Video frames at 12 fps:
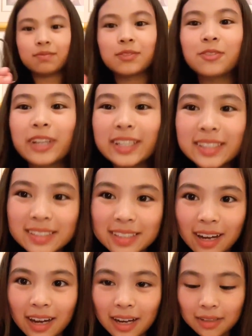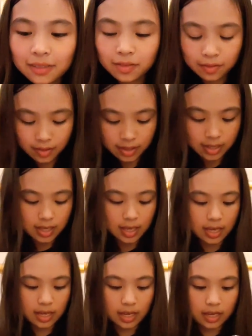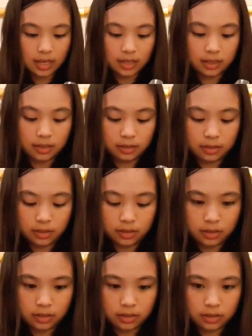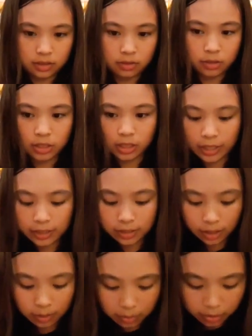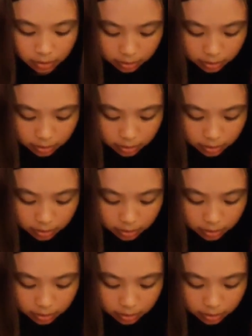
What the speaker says: Rey staff, and where's the lightsaber?